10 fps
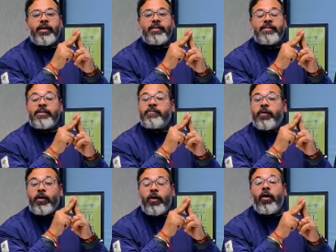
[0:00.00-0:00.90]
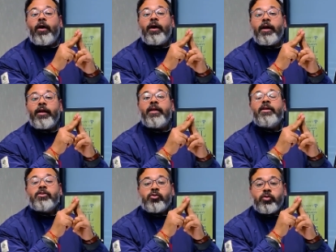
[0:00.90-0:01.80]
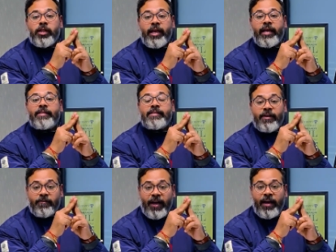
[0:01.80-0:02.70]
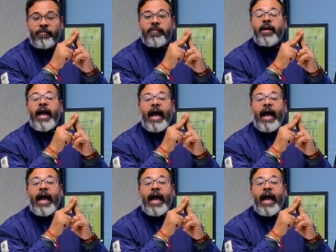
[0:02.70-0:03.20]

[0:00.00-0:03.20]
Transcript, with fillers: industry for long run so they can survive